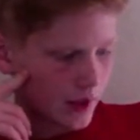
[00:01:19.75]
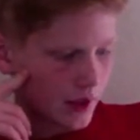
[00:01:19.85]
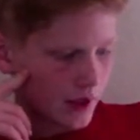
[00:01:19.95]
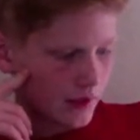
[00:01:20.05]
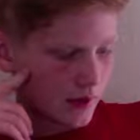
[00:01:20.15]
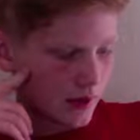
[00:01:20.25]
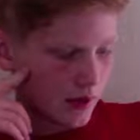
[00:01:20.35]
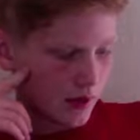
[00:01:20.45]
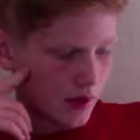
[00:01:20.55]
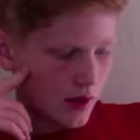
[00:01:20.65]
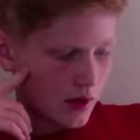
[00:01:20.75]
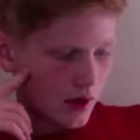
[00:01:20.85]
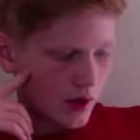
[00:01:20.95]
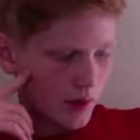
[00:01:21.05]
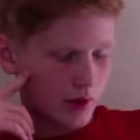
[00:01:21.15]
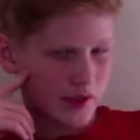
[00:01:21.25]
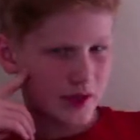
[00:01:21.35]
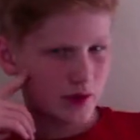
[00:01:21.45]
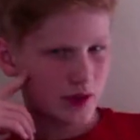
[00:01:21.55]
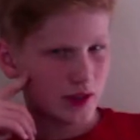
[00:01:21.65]
then I went down
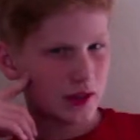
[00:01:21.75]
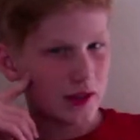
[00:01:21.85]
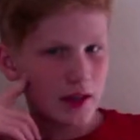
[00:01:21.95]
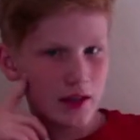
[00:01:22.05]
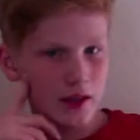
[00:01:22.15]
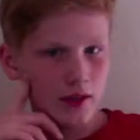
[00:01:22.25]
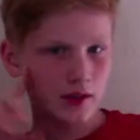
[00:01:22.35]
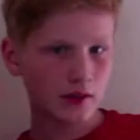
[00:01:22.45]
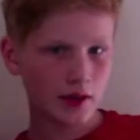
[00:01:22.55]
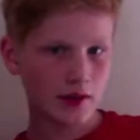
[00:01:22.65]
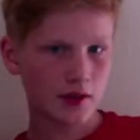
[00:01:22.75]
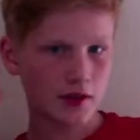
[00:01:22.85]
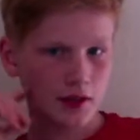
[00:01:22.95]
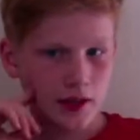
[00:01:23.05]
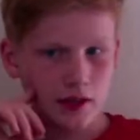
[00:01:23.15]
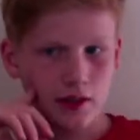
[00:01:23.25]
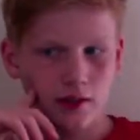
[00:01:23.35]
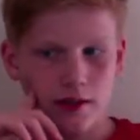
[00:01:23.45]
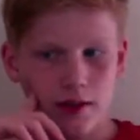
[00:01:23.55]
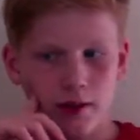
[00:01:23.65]
to the lake down here in Canyon
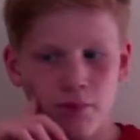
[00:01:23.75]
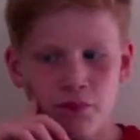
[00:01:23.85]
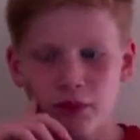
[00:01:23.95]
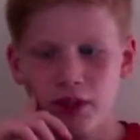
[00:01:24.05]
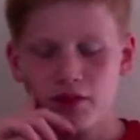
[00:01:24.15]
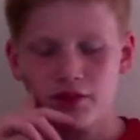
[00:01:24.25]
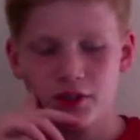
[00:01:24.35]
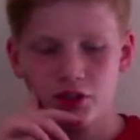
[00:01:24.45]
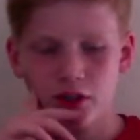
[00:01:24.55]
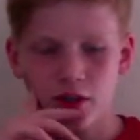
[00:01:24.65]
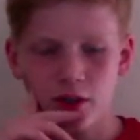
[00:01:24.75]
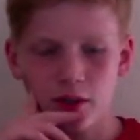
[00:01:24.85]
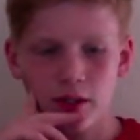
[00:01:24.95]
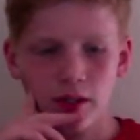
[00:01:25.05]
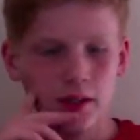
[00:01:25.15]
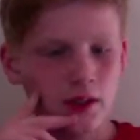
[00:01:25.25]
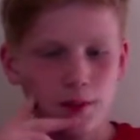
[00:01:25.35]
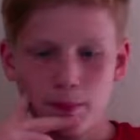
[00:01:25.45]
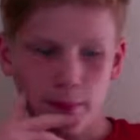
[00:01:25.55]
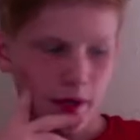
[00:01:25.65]
Lake and fished there,
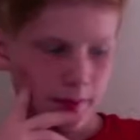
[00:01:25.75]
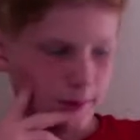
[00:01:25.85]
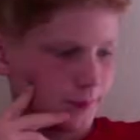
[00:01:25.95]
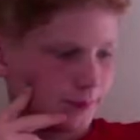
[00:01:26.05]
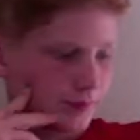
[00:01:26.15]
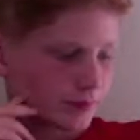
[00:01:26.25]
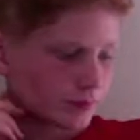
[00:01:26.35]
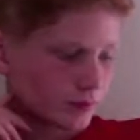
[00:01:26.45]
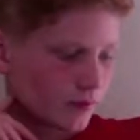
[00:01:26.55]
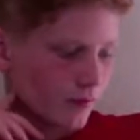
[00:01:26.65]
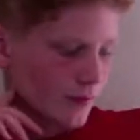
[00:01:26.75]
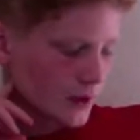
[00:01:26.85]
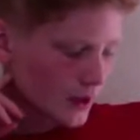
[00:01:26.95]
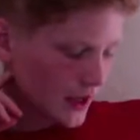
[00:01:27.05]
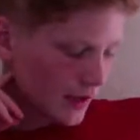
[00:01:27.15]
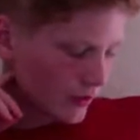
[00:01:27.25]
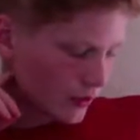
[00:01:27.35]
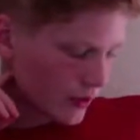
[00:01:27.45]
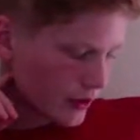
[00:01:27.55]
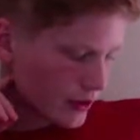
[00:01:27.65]
but I haven't
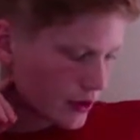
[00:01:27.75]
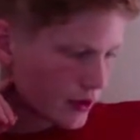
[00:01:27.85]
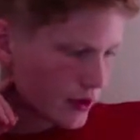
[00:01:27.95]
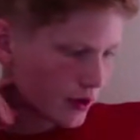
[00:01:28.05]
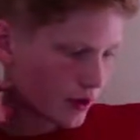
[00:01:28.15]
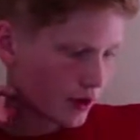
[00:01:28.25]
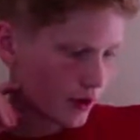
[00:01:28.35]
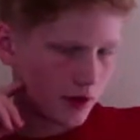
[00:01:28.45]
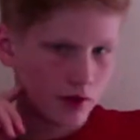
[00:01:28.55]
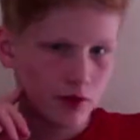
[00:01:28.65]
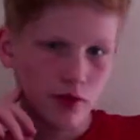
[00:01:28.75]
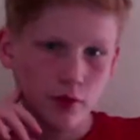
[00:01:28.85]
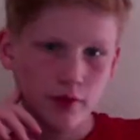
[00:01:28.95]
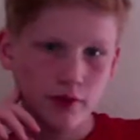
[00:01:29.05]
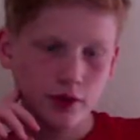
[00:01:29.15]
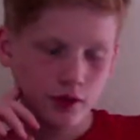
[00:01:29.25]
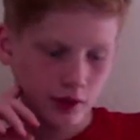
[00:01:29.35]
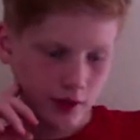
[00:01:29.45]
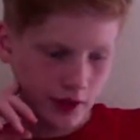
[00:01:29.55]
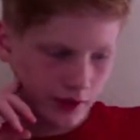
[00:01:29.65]
really used it on the river
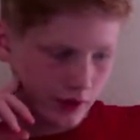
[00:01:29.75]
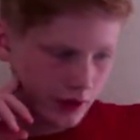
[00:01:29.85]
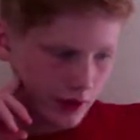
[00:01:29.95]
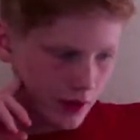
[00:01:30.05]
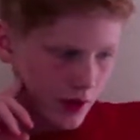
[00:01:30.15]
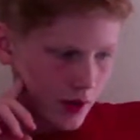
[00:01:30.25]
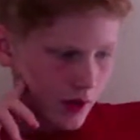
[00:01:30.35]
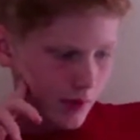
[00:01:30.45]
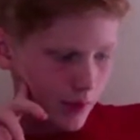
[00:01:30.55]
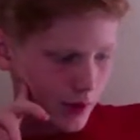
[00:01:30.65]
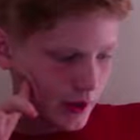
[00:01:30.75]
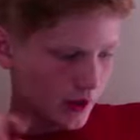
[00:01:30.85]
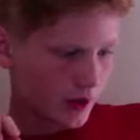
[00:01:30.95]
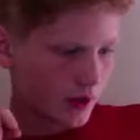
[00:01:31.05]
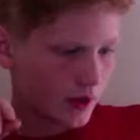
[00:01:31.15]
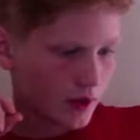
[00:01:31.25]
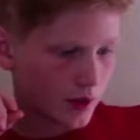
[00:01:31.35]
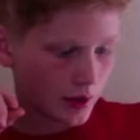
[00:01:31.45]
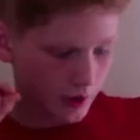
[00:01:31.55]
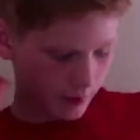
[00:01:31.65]
down here. But
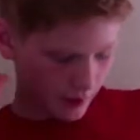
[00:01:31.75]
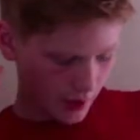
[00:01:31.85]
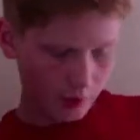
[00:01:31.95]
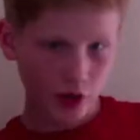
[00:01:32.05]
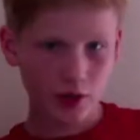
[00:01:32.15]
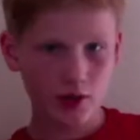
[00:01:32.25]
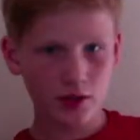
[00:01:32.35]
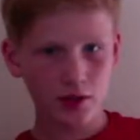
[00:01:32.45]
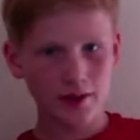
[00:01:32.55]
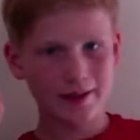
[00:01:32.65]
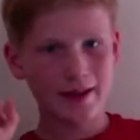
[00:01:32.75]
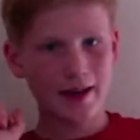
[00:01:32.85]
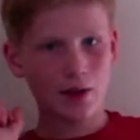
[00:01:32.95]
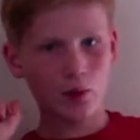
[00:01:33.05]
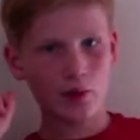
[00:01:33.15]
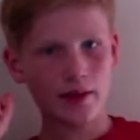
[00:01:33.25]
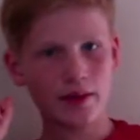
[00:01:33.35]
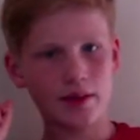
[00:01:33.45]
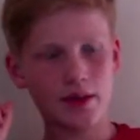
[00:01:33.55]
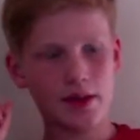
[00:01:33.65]
yeah, I'm trying to get out with
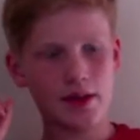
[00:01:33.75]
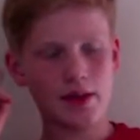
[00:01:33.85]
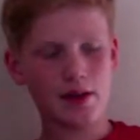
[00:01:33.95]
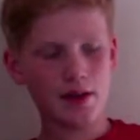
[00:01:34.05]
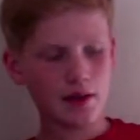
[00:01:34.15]
the